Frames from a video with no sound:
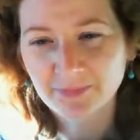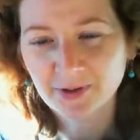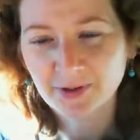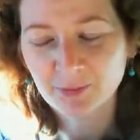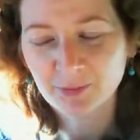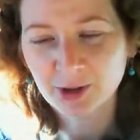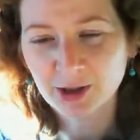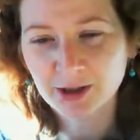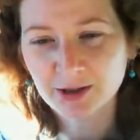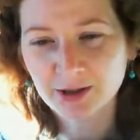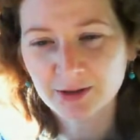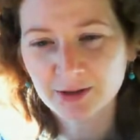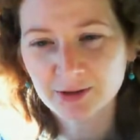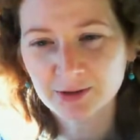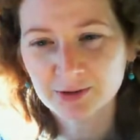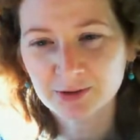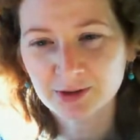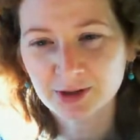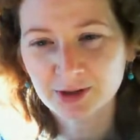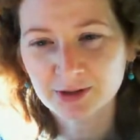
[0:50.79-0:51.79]
and when I
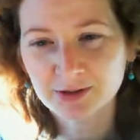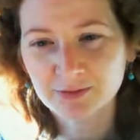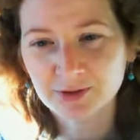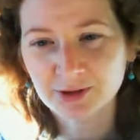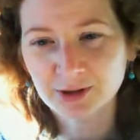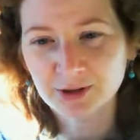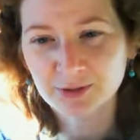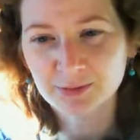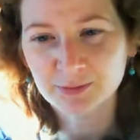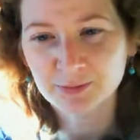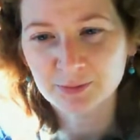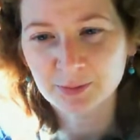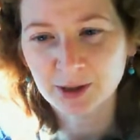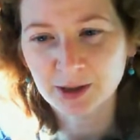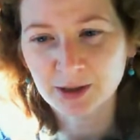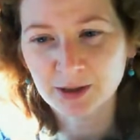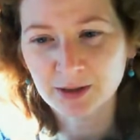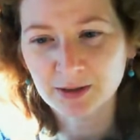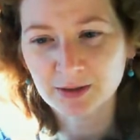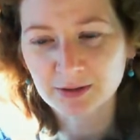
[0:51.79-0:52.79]
talk, it's a video of
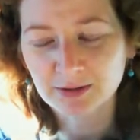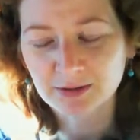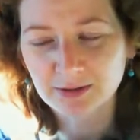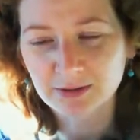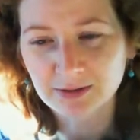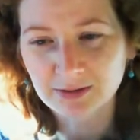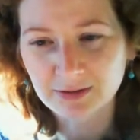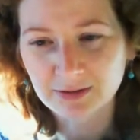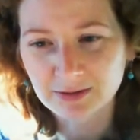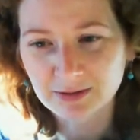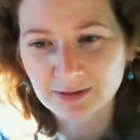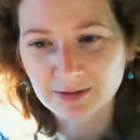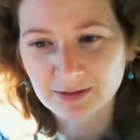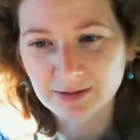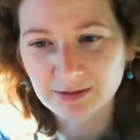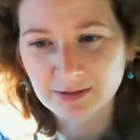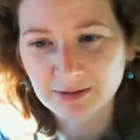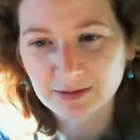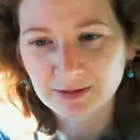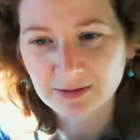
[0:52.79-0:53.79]
me.
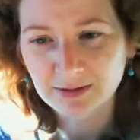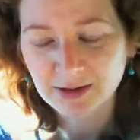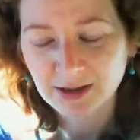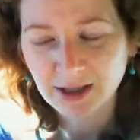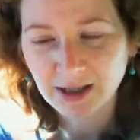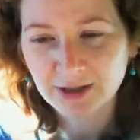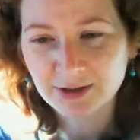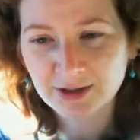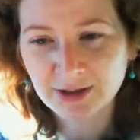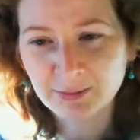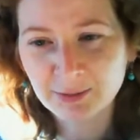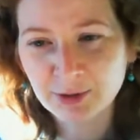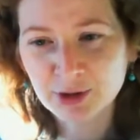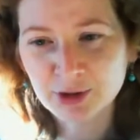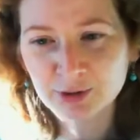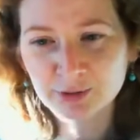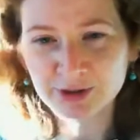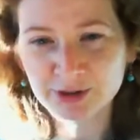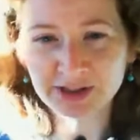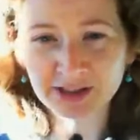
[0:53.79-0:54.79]
Actually, I'm going
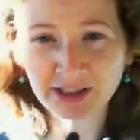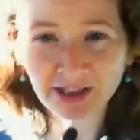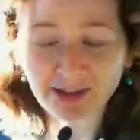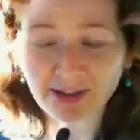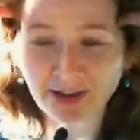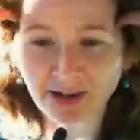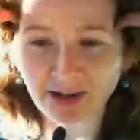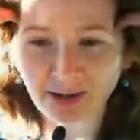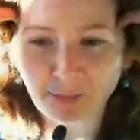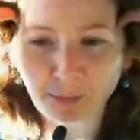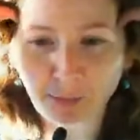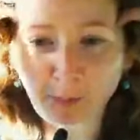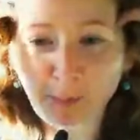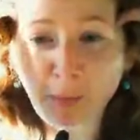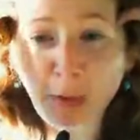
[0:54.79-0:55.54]
to do a silly thing